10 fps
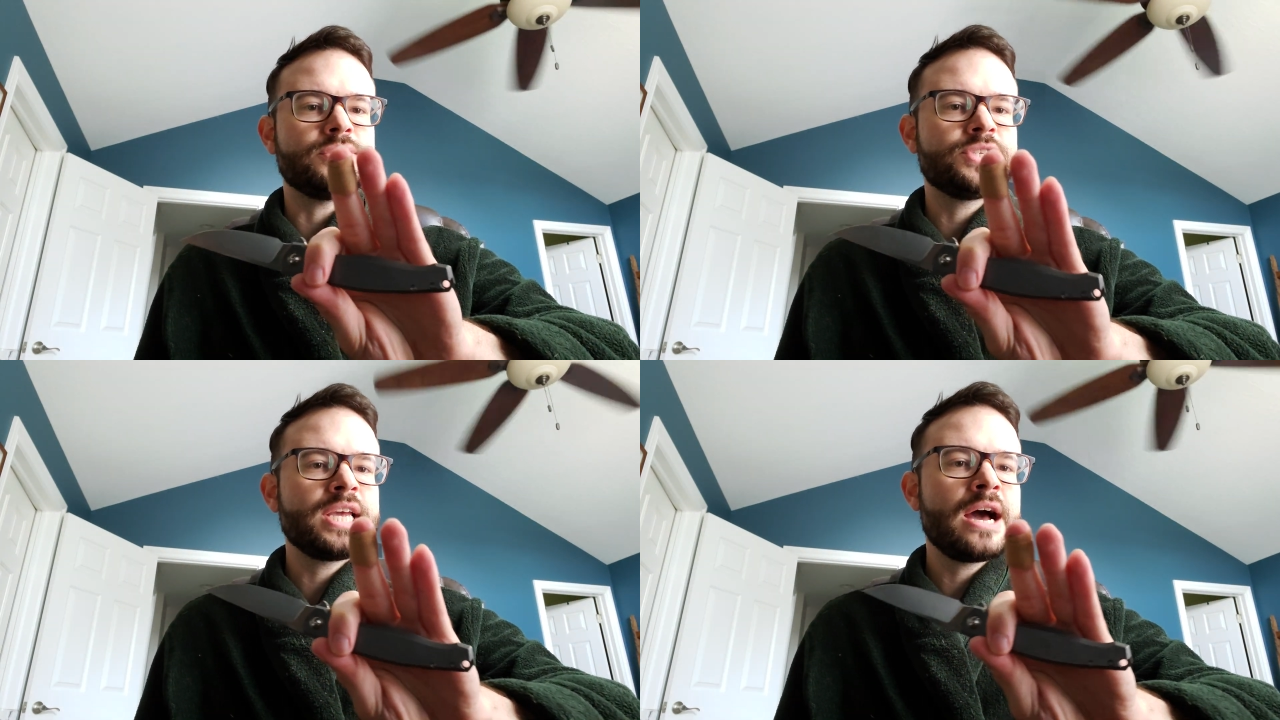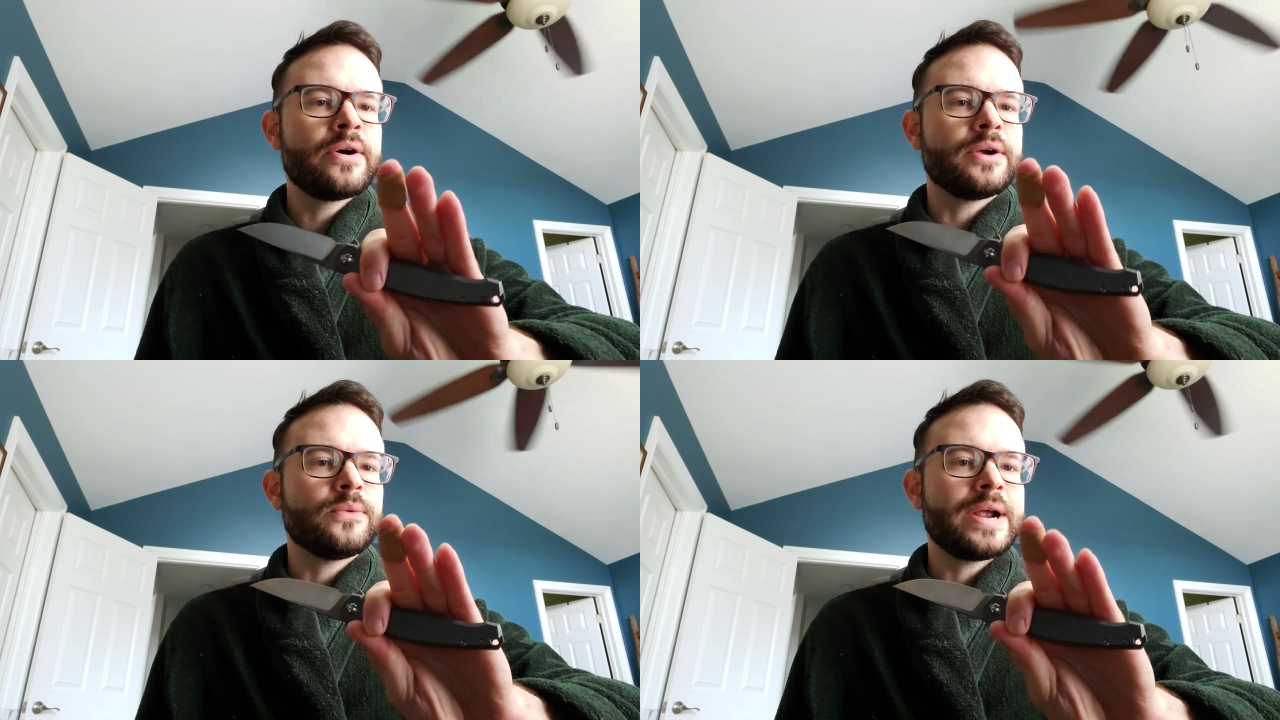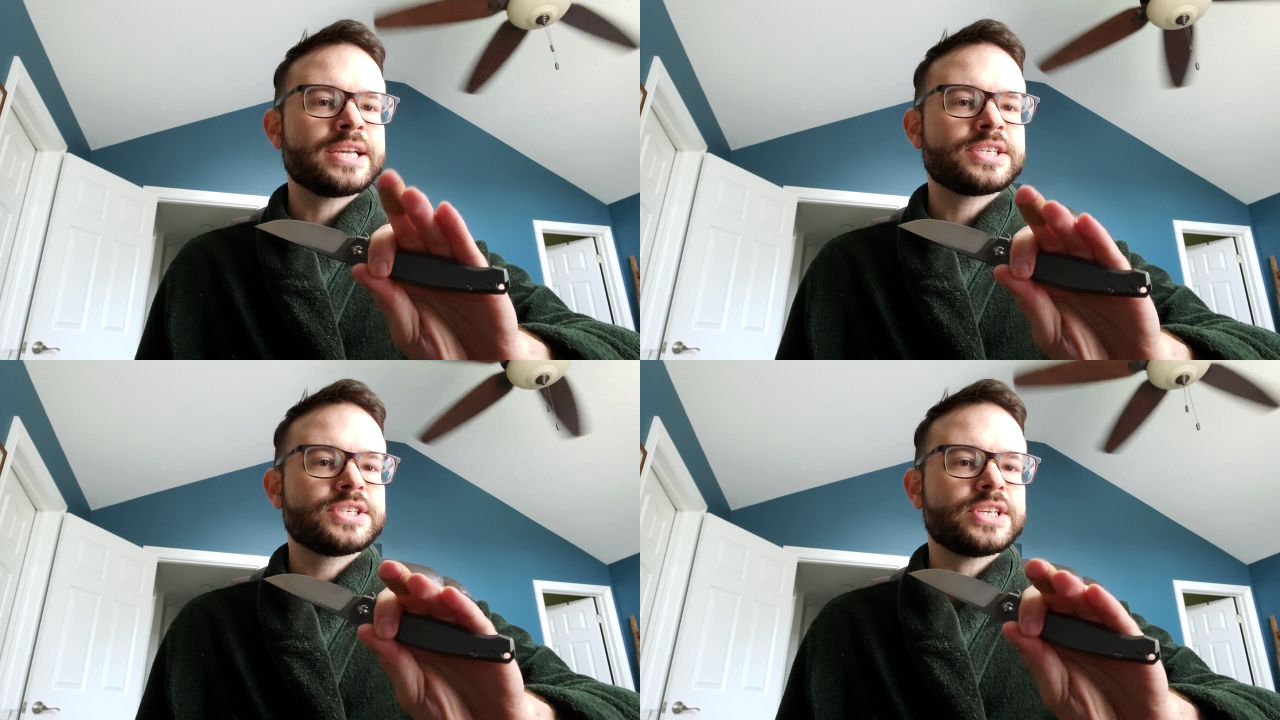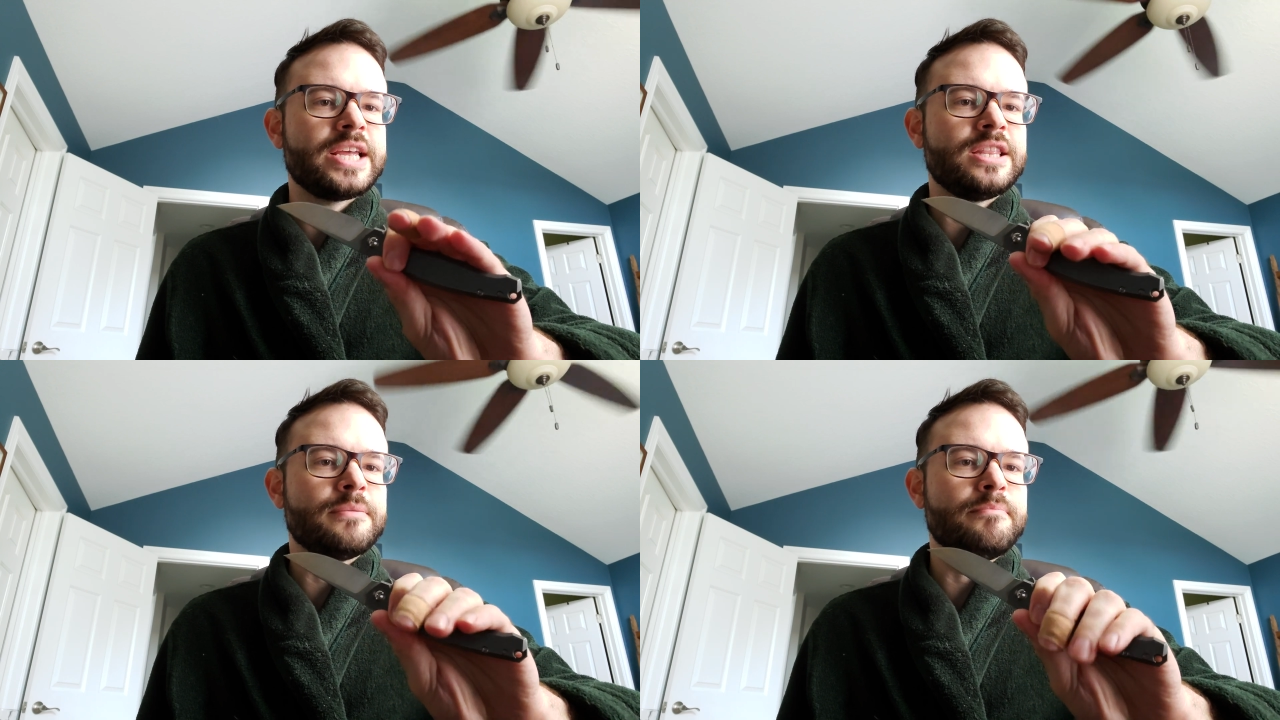See how it rests
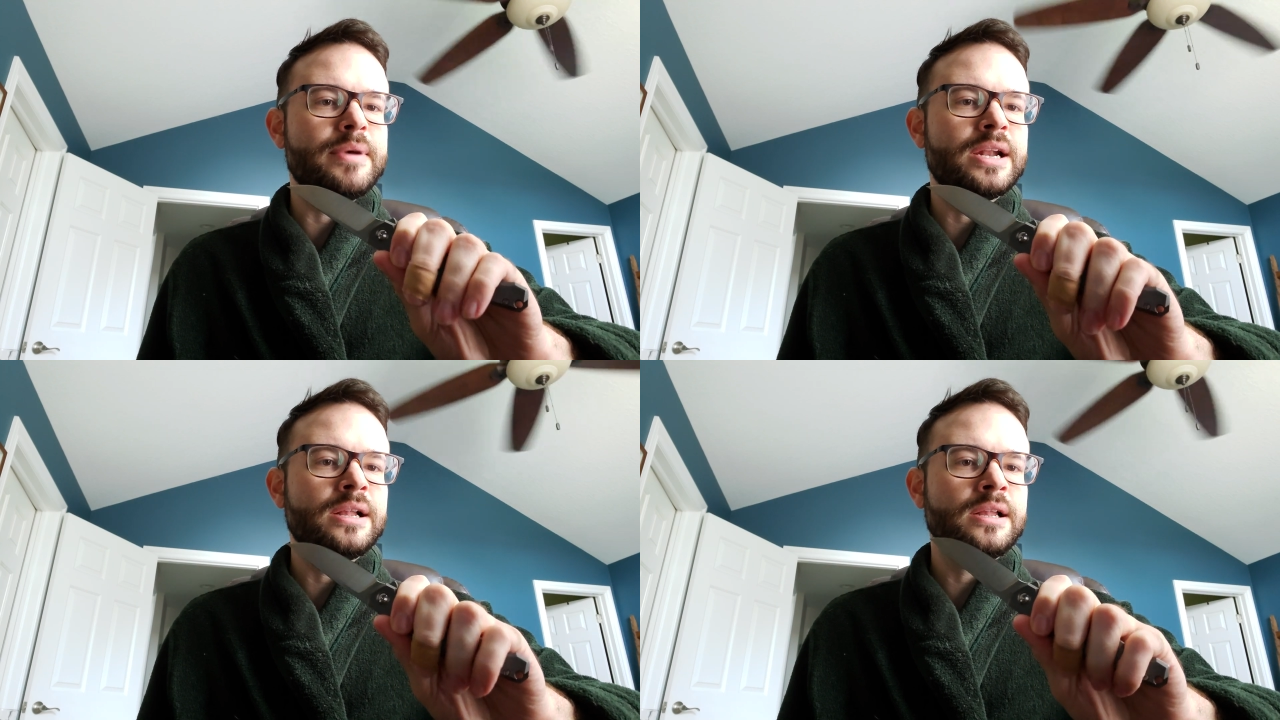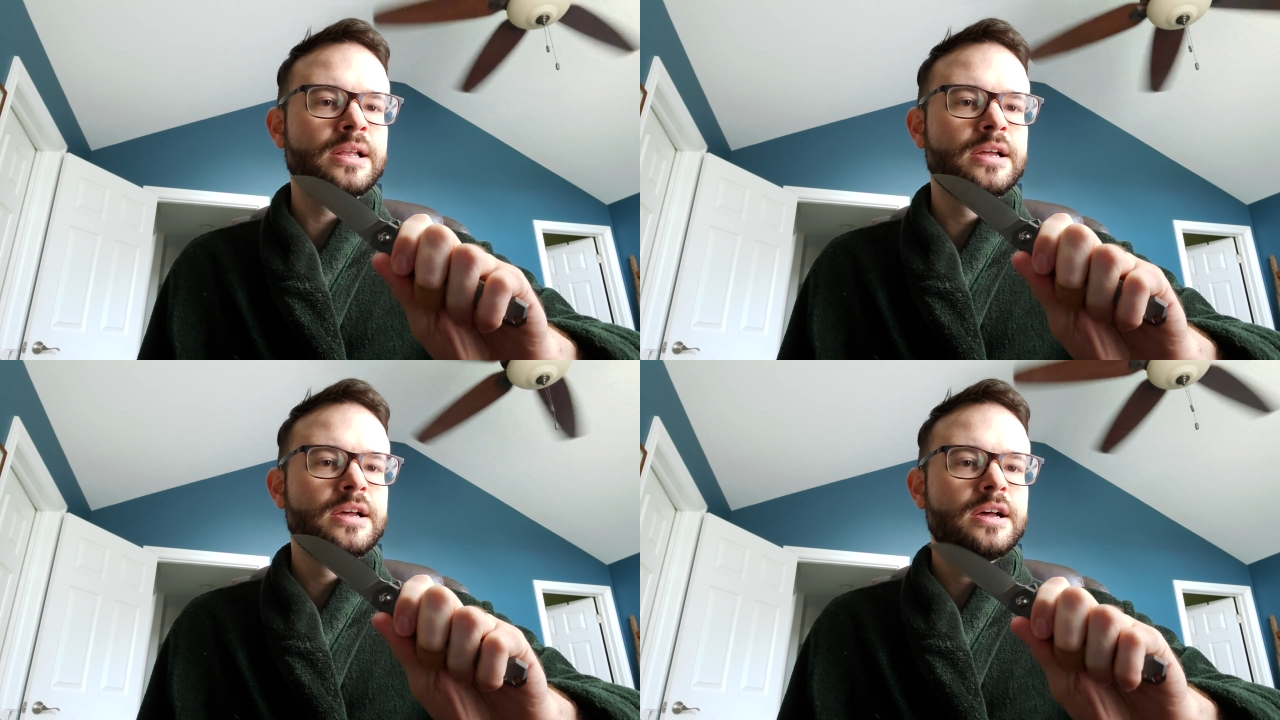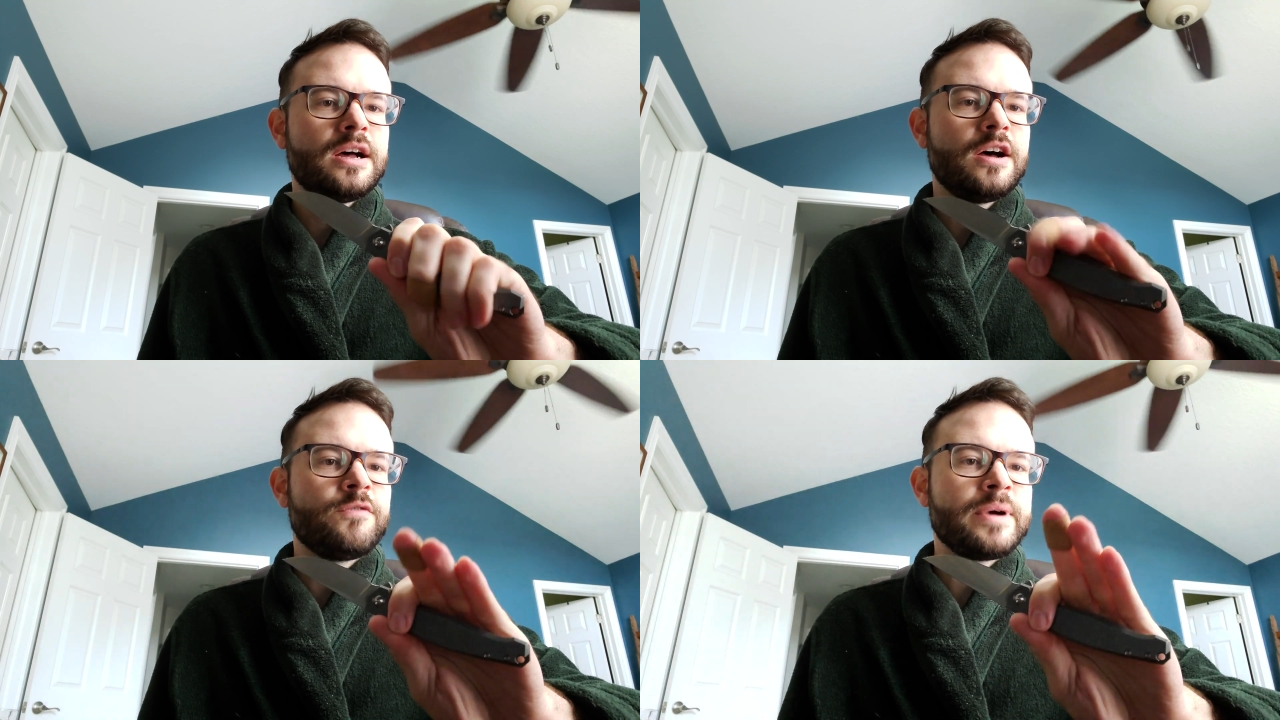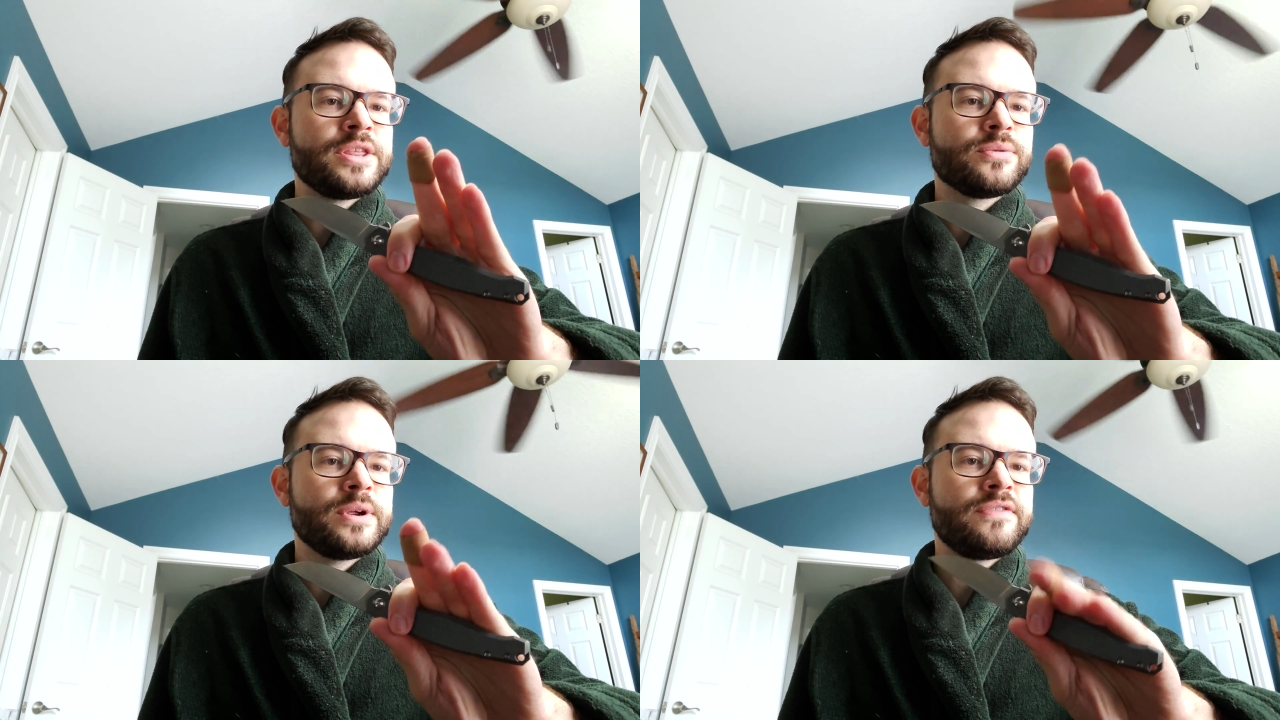in the middle of my
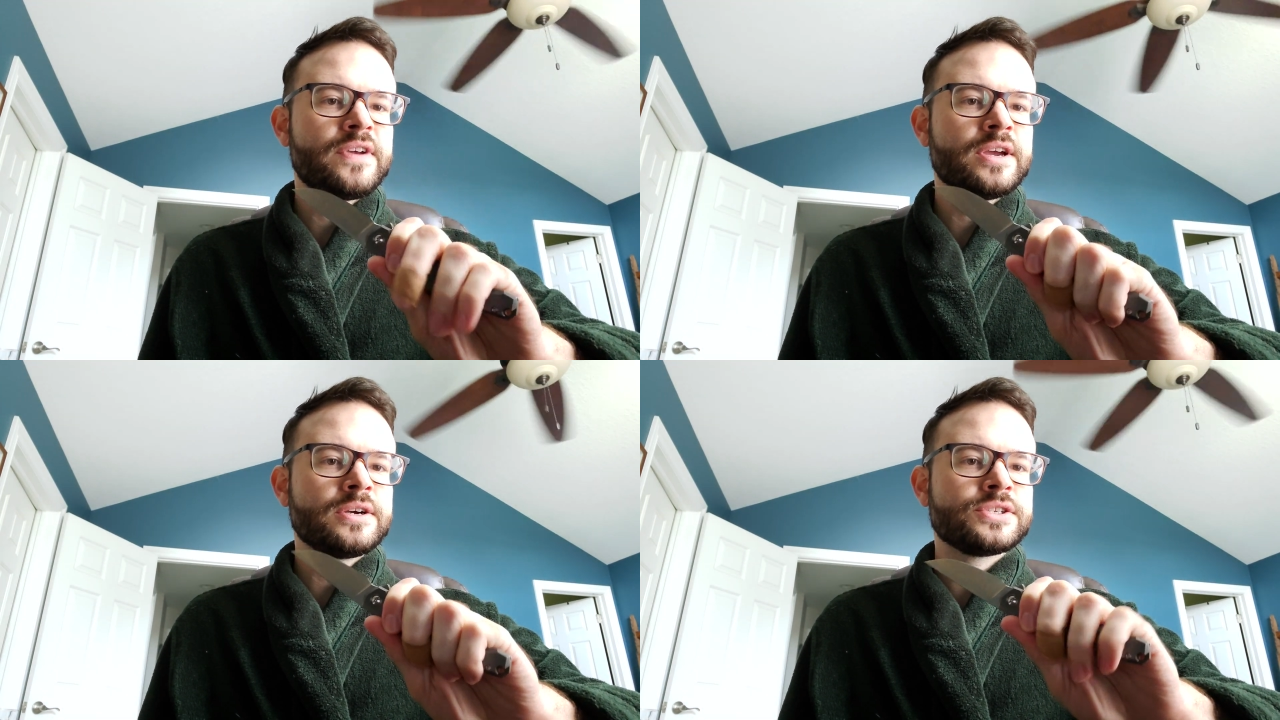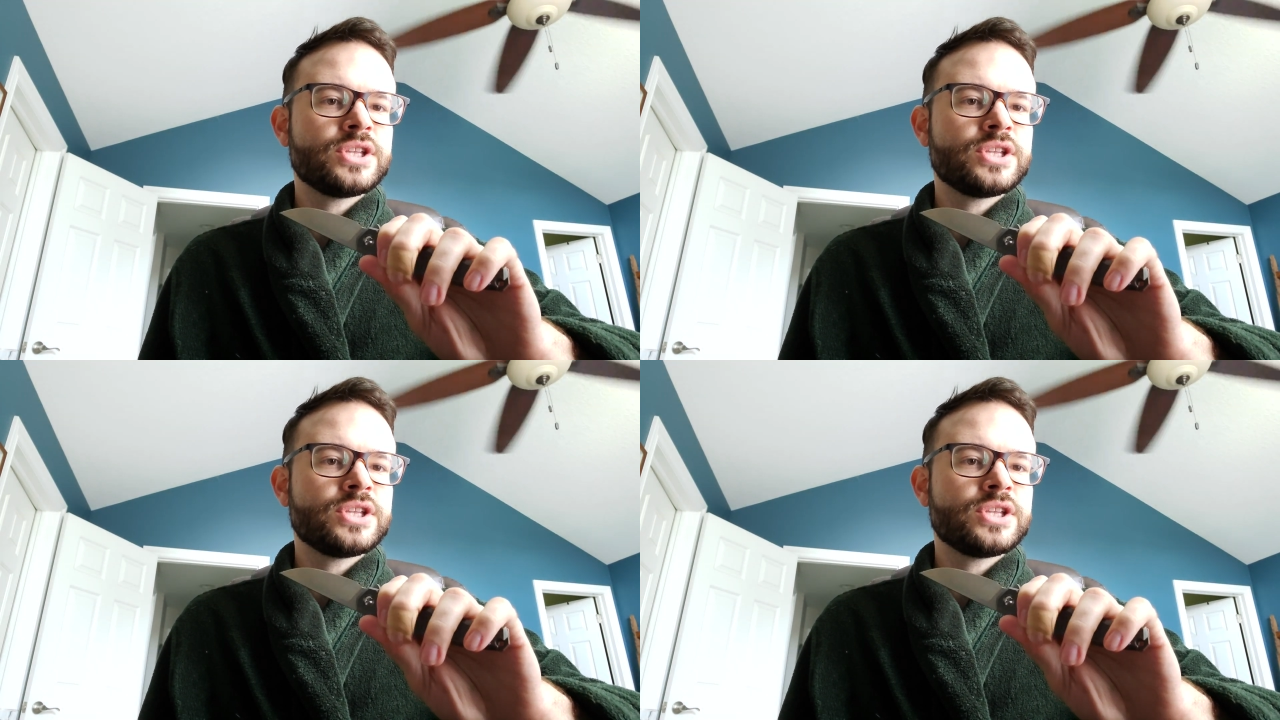three fingers?